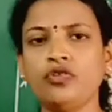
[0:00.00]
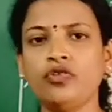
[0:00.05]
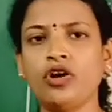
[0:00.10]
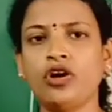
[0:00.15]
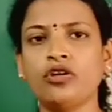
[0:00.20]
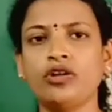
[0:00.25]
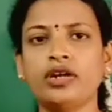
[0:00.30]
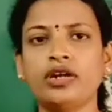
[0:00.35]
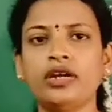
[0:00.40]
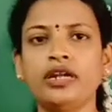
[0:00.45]
you
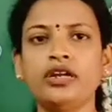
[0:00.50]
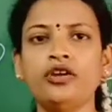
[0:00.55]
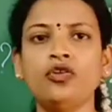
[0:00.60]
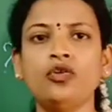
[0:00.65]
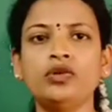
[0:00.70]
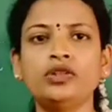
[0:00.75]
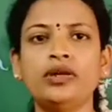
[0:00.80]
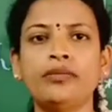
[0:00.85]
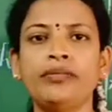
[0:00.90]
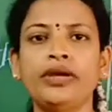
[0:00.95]
already
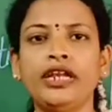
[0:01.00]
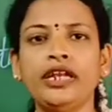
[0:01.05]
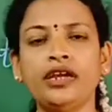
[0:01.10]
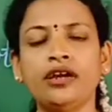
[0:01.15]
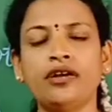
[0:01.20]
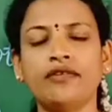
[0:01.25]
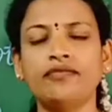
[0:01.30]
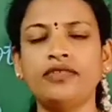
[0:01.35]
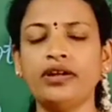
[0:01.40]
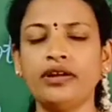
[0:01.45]
know the meaning
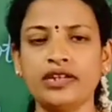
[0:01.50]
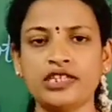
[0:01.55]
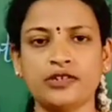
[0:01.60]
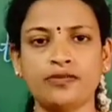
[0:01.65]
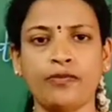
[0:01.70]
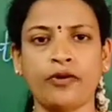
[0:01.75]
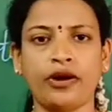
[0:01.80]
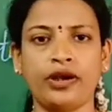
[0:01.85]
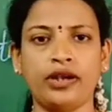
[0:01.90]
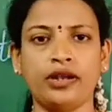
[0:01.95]
of the
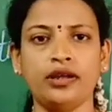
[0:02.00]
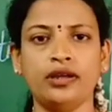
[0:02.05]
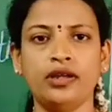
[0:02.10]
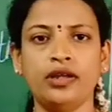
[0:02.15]
respond.